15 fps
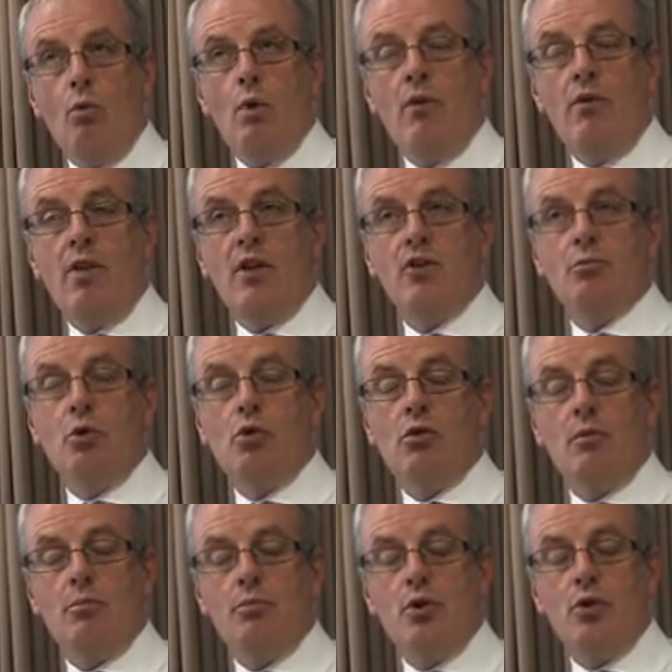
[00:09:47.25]
Whether there's more
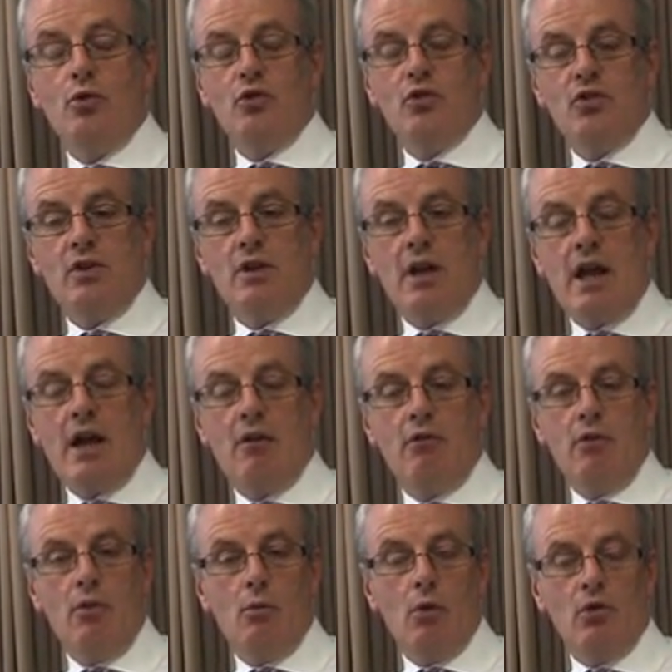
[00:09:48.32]
abuse now
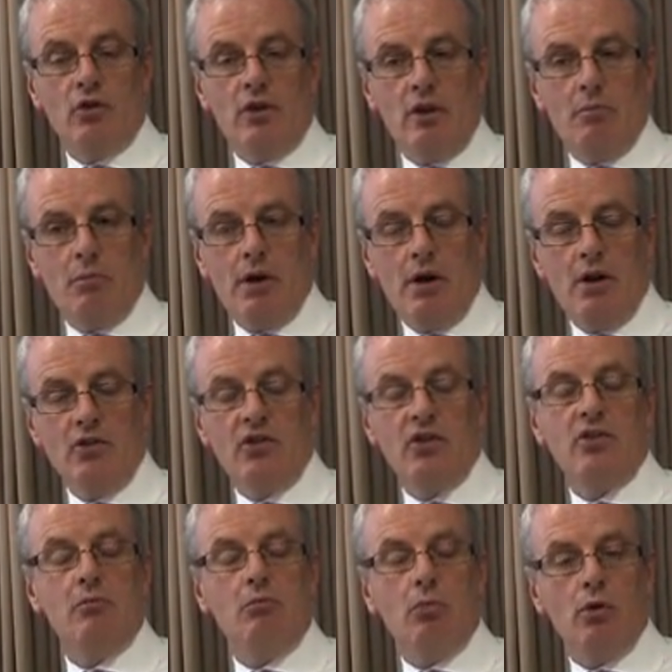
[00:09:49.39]
than there was in the past
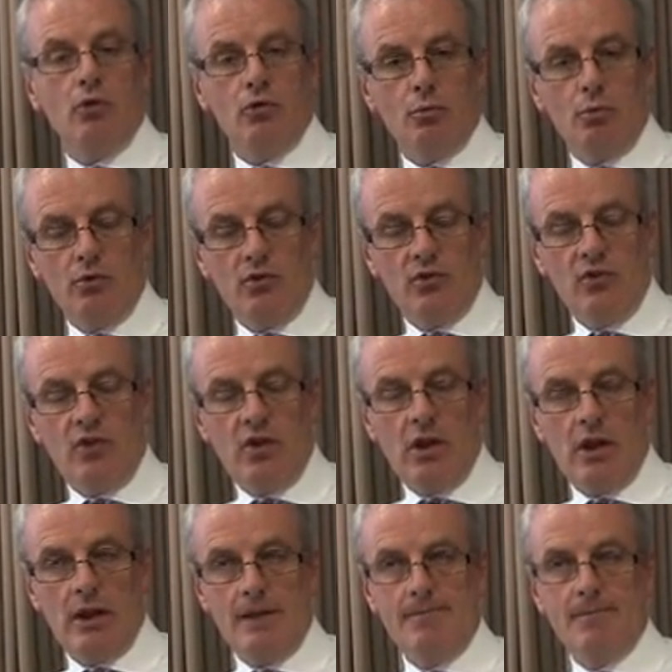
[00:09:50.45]
is impossible to
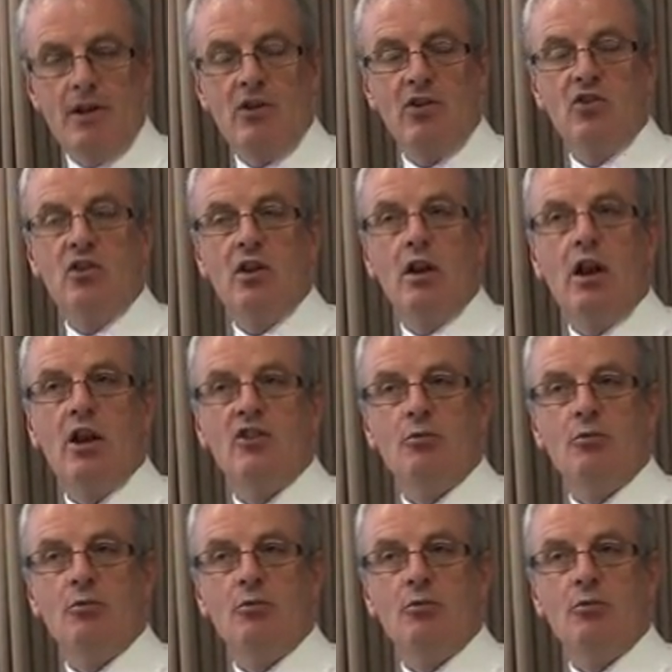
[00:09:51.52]
say. It is still a